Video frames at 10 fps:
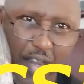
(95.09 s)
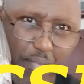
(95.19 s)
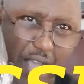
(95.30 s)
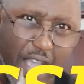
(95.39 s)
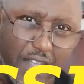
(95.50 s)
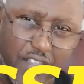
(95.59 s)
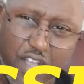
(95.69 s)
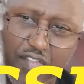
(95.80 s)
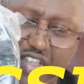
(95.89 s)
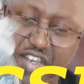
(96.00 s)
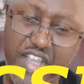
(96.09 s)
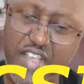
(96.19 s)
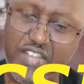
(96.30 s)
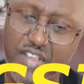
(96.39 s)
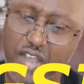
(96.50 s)
bag gloves, and
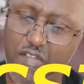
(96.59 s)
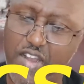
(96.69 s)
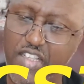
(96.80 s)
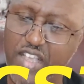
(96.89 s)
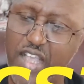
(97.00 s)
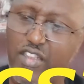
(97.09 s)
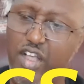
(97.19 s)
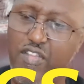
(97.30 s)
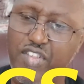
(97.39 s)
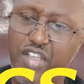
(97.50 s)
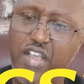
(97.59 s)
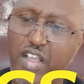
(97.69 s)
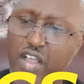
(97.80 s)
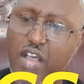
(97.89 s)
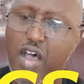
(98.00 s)
these ringside gloves
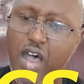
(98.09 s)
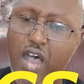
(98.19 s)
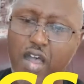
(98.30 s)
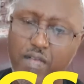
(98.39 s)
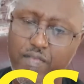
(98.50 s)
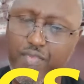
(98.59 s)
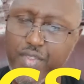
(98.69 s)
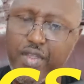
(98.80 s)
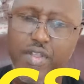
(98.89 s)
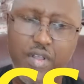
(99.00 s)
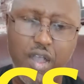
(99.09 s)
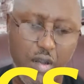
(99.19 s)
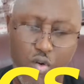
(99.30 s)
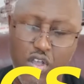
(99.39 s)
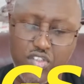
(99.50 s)
are
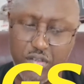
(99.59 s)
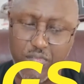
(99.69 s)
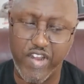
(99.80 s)
awesome.